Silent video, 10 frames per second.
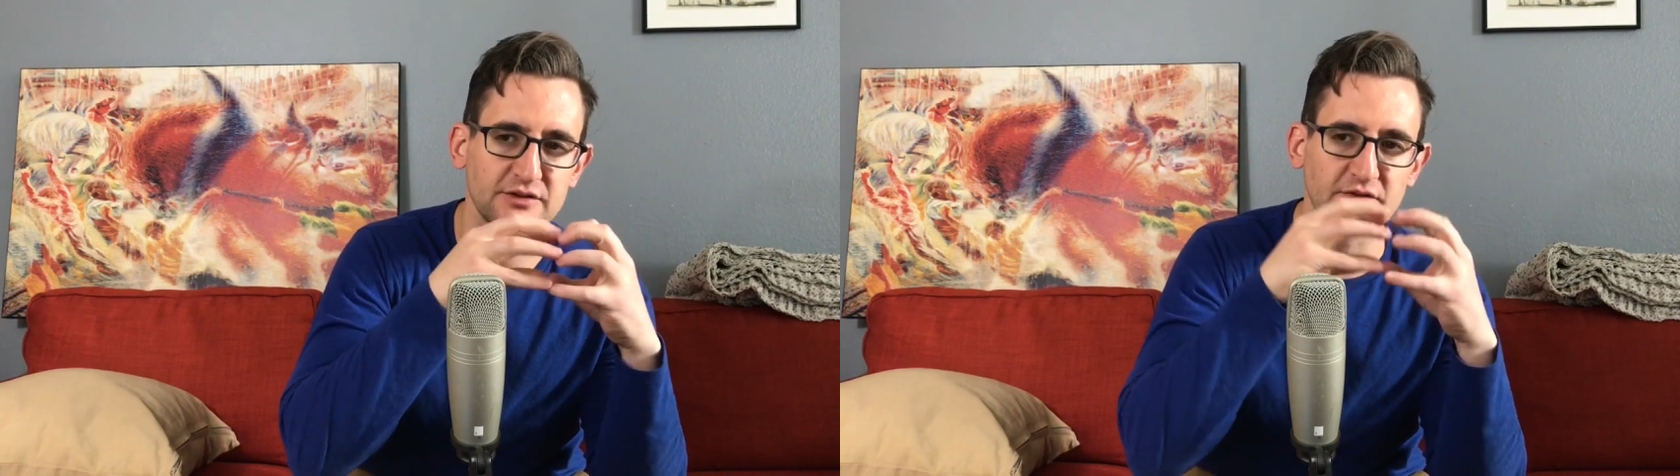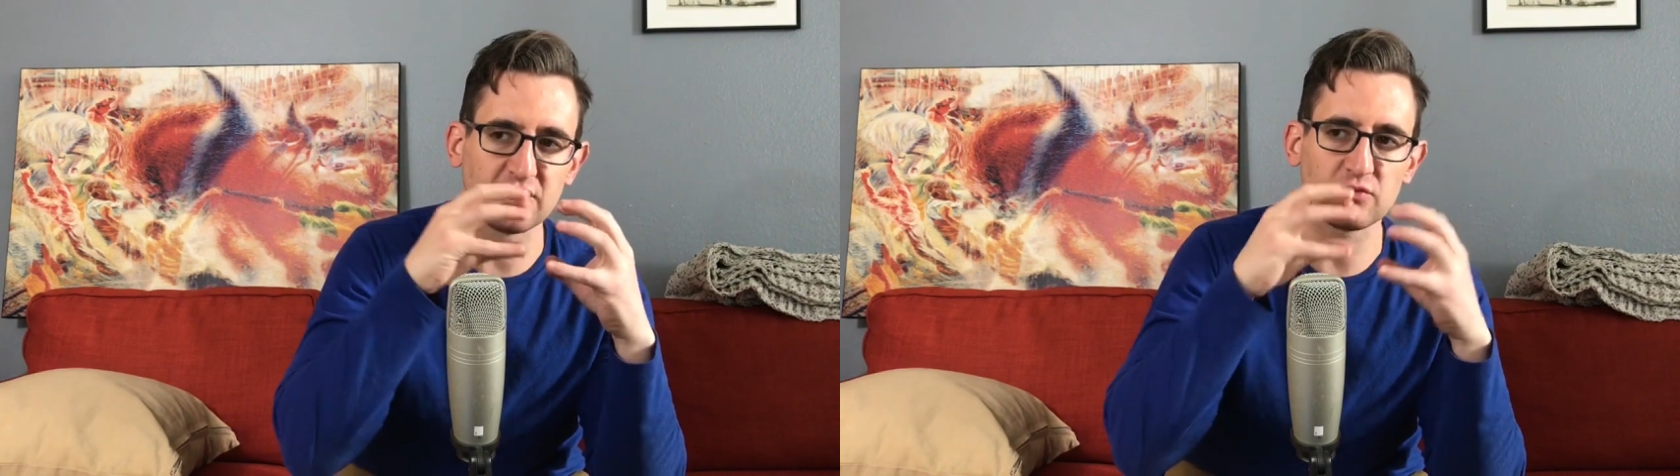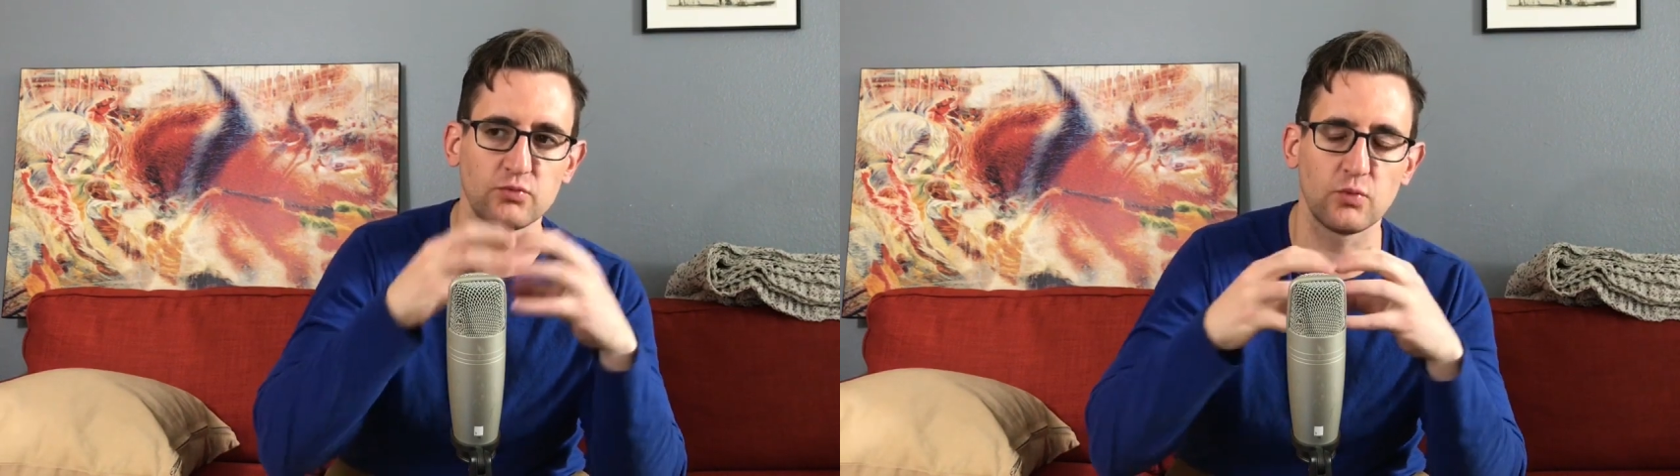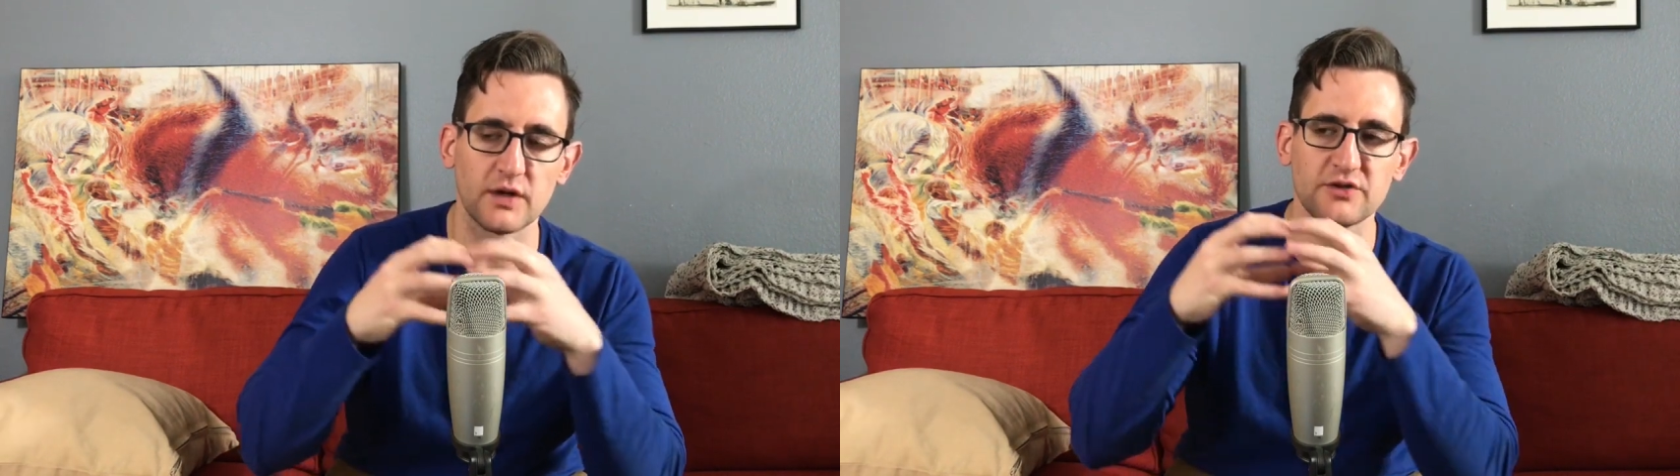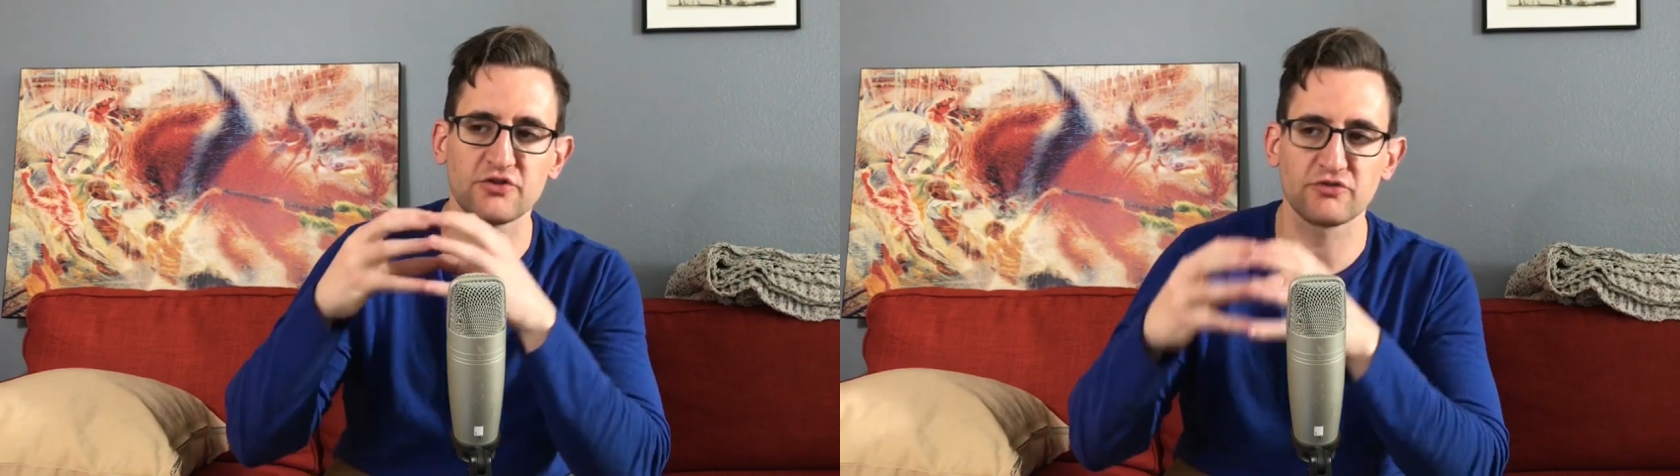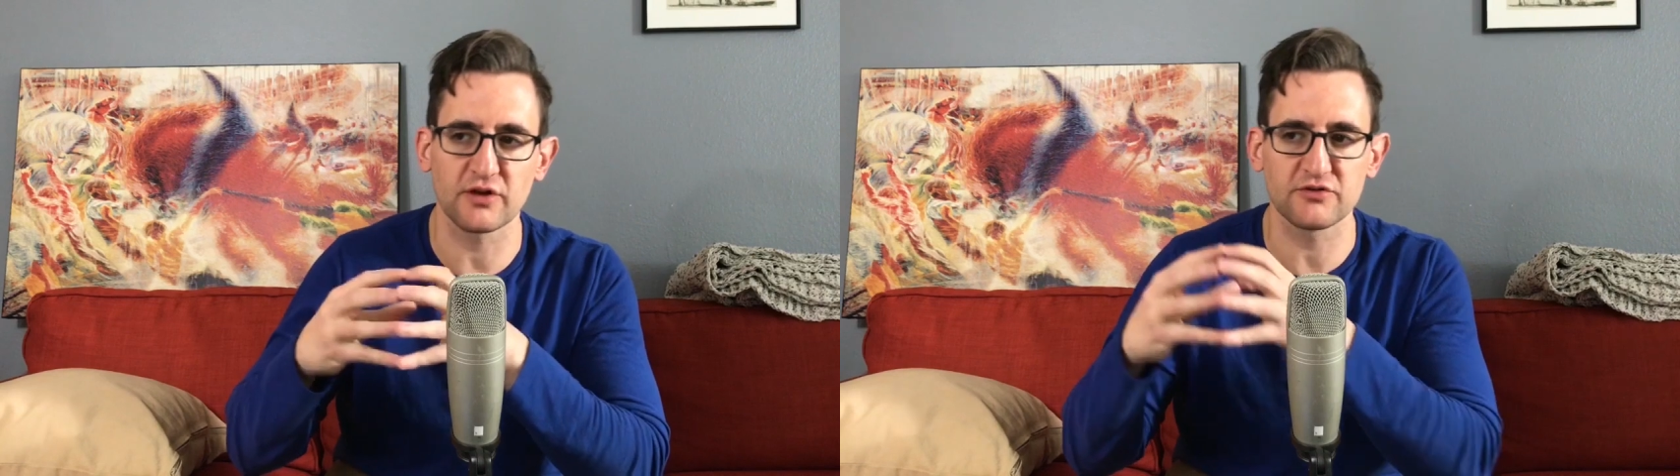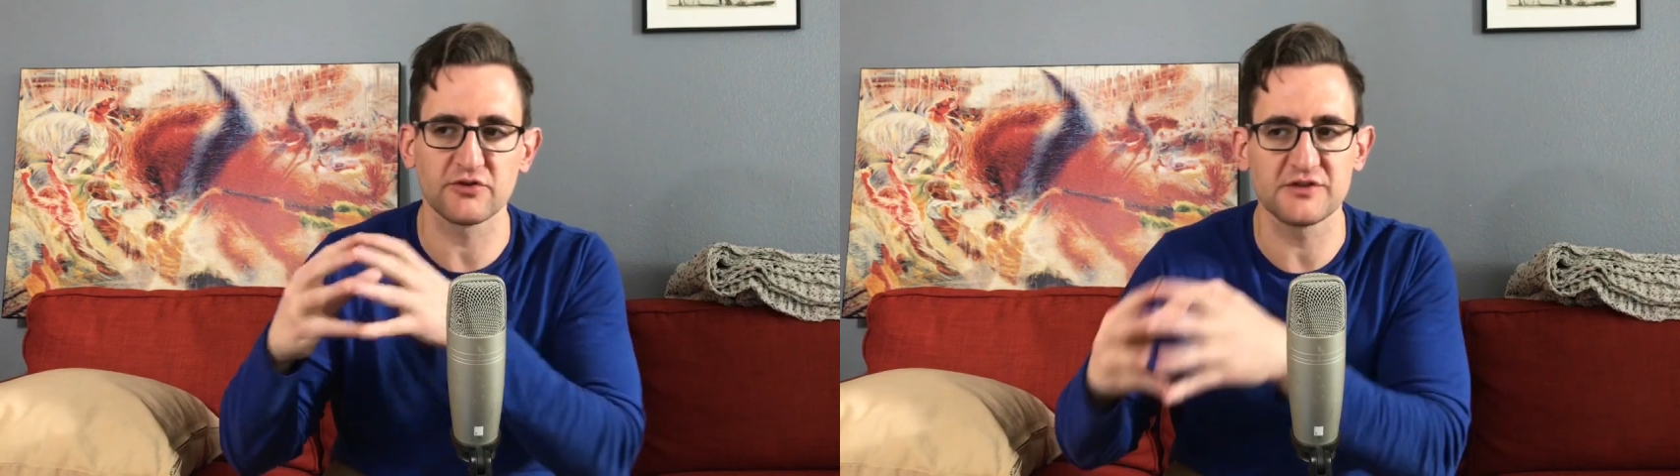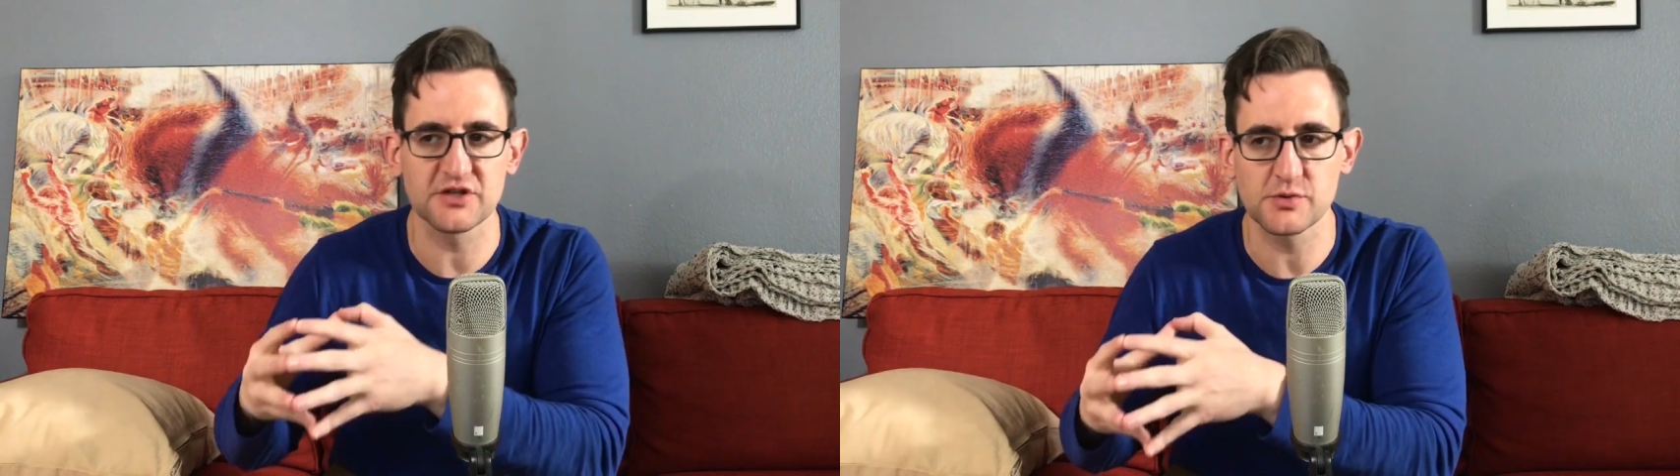to this one
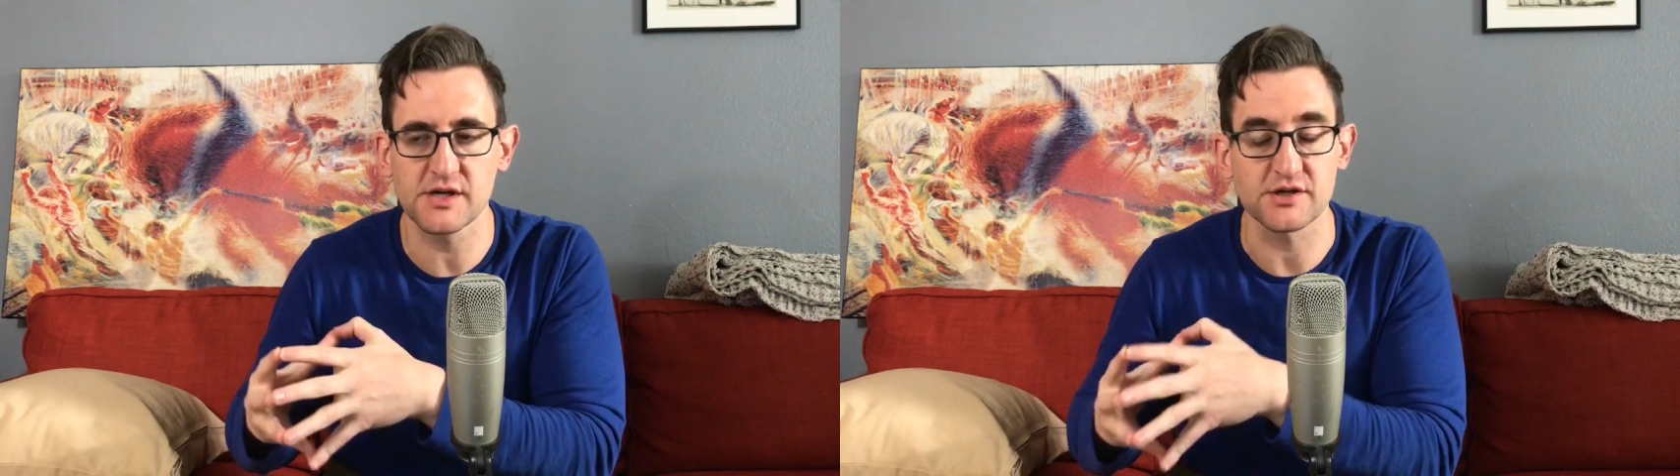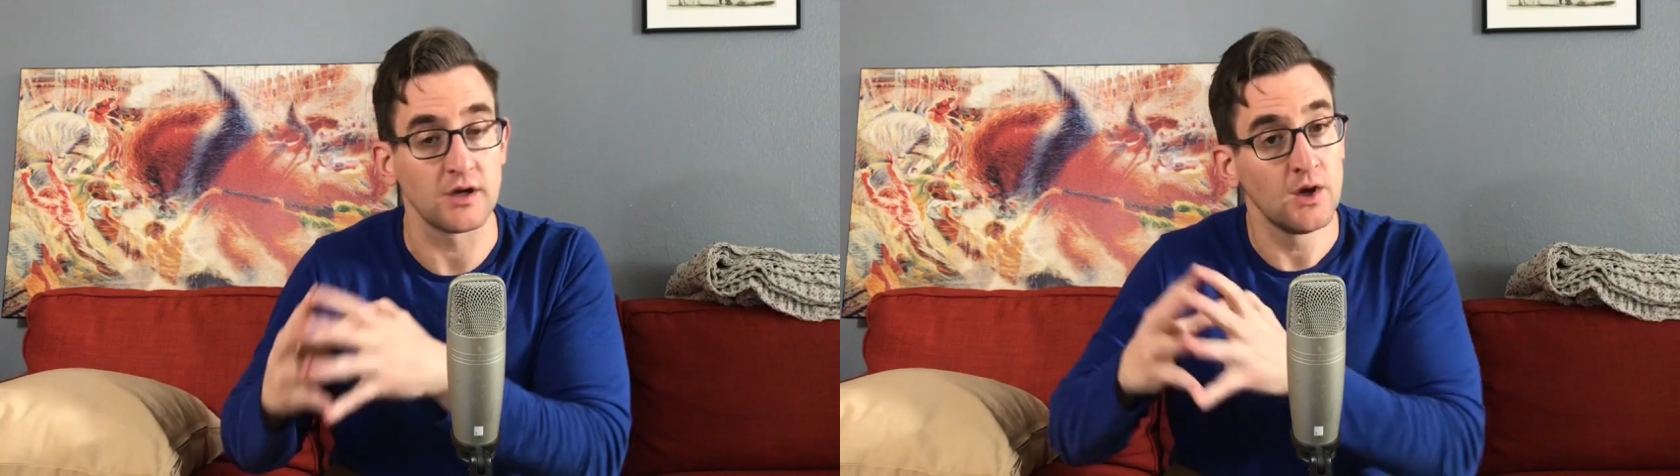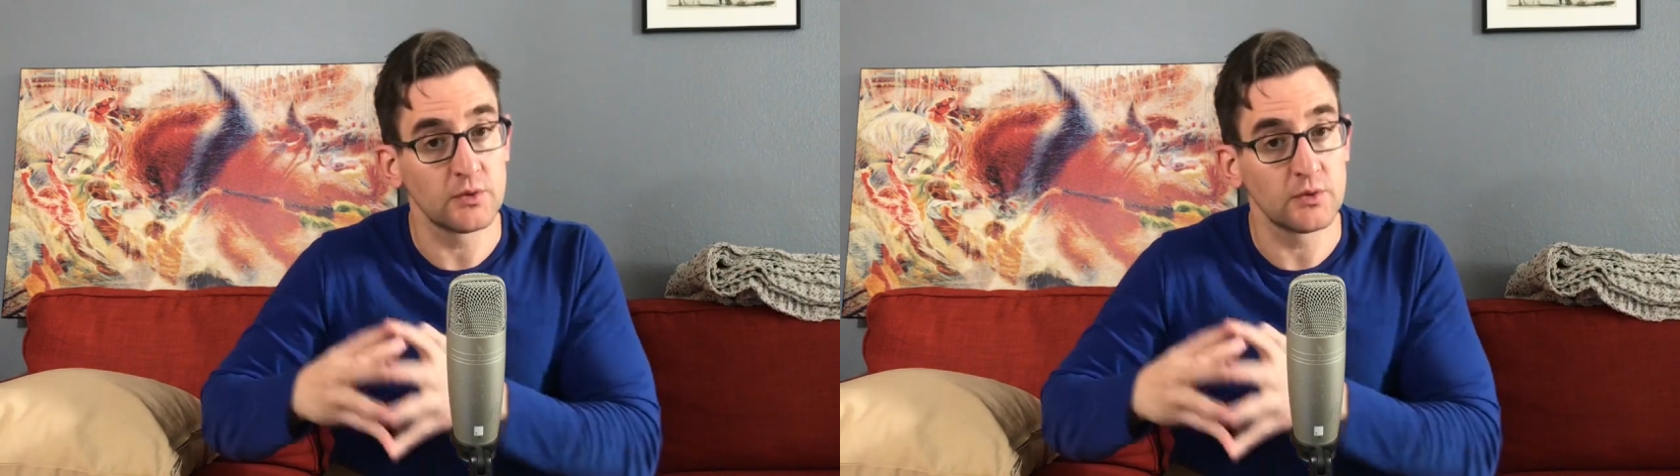stressful situation,